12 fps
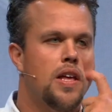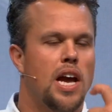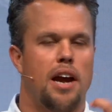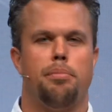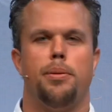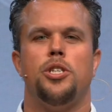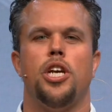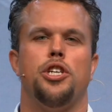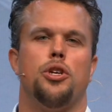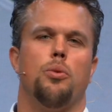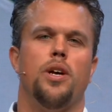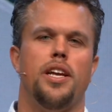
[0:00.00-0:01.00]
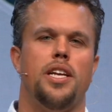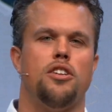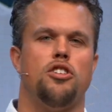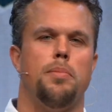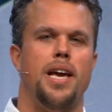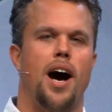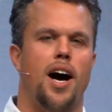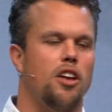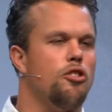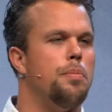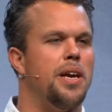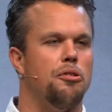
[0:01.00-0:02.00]
I appreciate your willingness to be
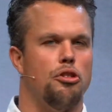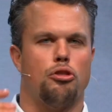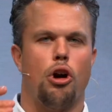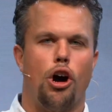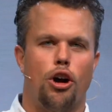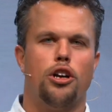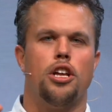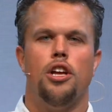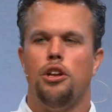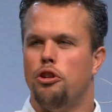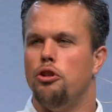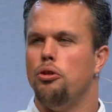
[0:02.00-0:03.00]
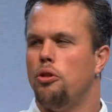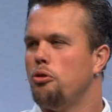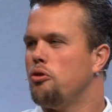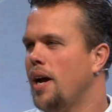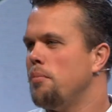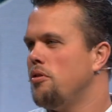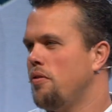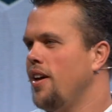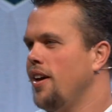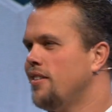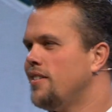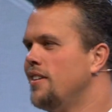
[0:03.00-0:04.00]
honest, because it's hard to do those types of
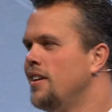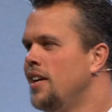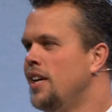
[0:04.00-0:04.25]
things.